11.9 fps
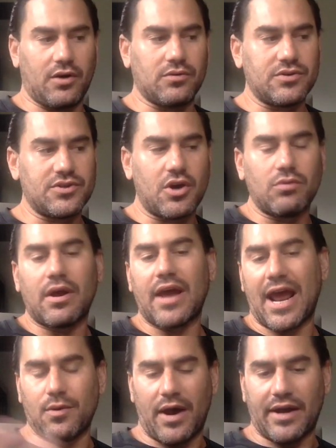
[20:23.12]
so
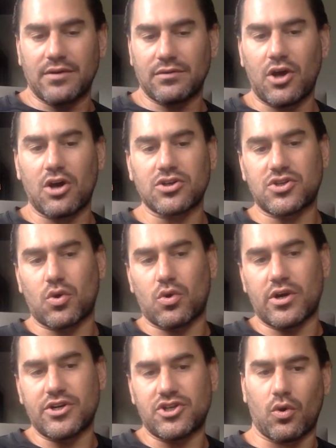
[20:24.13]
anyway, long
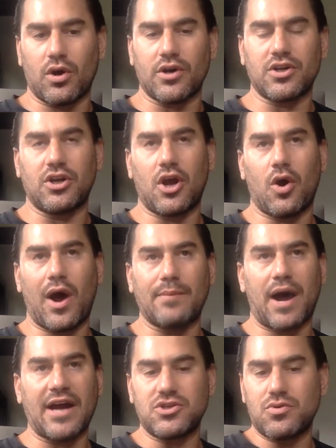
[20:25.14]
story short,
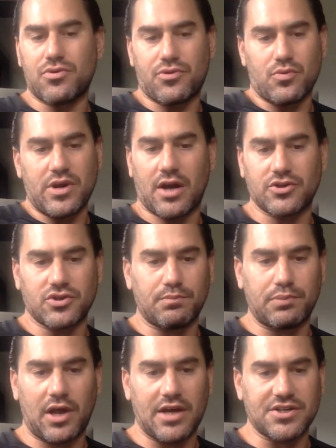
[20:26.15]
I do 300
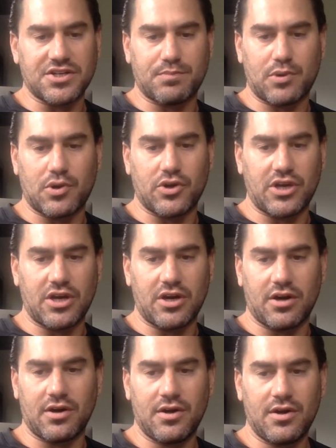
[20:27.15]
plus per
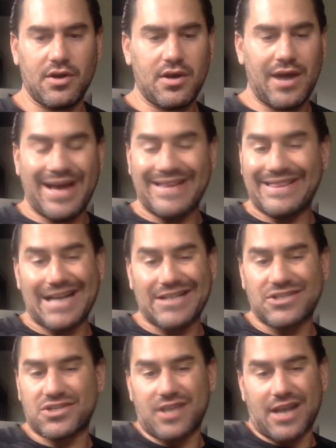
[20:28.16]
year, and
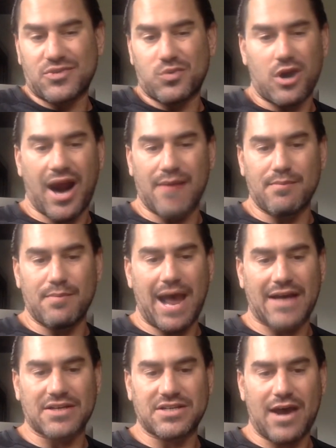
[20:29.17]
that's where I
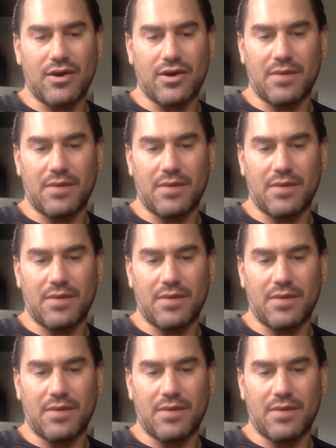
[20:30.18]
max out.